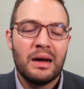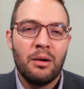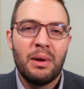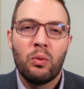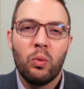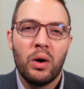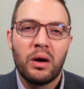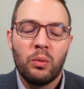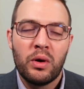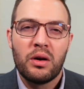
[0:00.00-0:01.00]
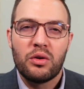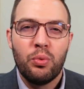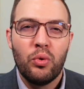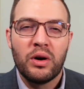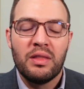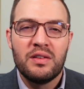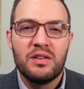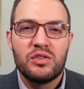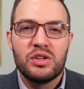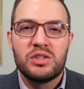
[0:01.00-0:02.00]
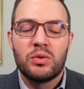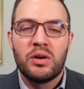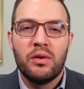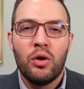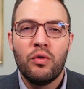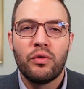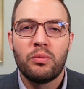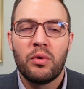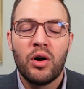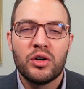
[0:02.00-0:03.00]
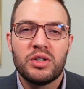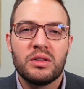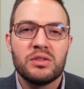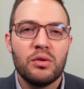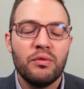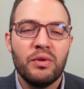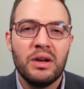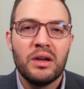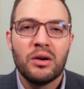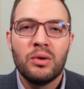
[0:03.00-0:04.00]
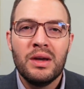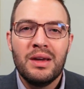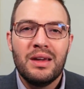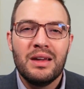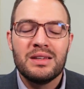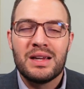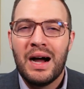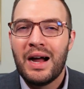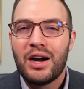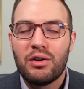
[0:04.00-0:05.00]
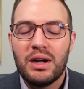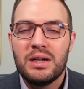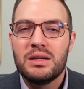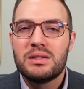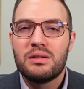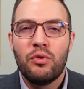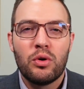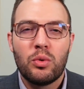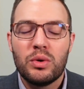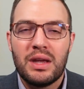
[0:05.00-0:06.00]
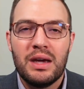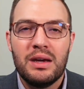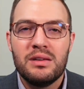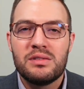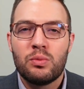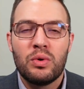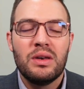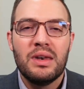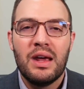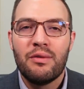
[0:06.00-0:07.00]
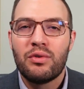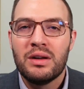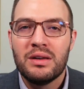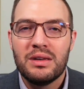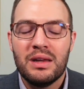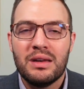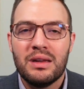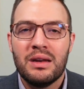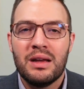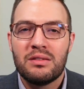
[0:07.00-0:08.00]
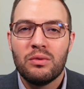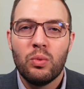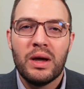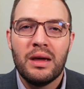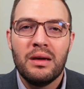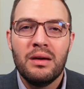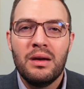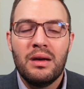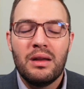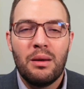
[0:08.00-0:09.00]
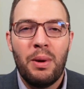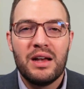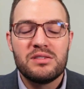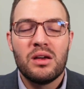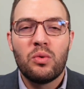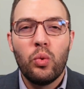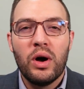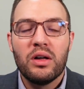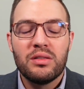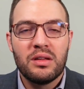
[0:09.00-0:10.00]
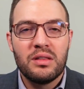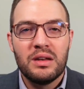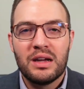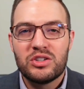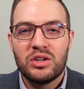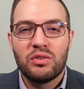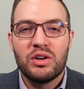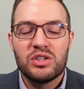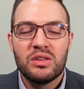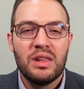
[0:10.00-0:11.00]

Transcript: I'll make one other point, and this is just sort of overarching this whole video, is IRAs, 401ks were never intended as a way to pass on wealth to the next generation.